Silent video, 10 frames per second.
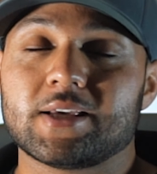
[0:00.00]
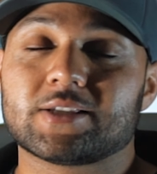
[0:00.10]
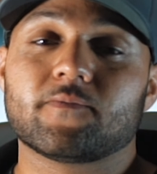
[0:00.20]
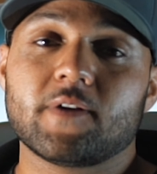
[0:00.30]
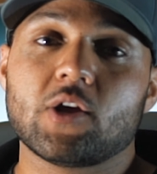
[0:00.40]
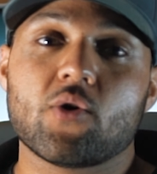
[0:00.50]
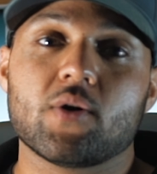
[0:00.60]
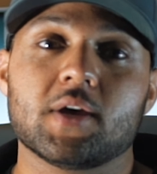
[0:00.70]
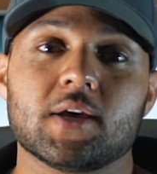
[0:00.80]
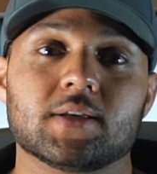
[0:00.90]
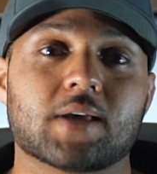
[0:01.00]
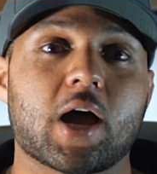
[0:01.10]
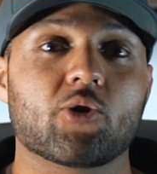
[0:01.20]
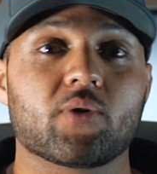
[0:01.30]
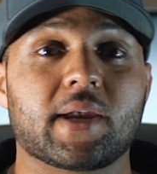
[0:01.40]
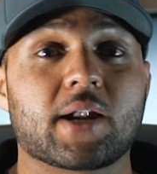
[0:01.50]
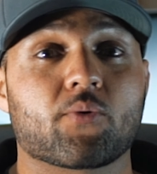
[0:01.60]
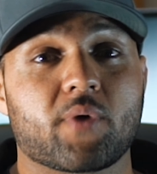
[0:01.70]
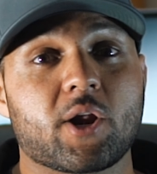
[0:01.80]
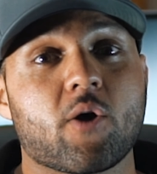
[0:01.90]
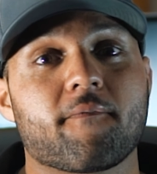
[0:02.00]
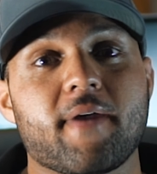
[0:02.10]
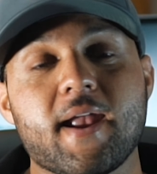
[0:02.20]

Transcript: this video is how to get rid of